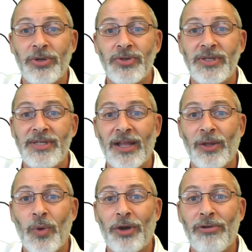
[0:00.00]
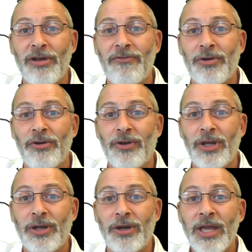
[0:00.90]
Here's the Delaware River over
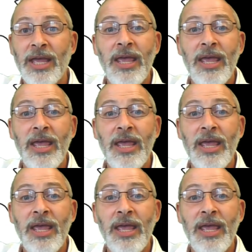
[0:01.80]
here.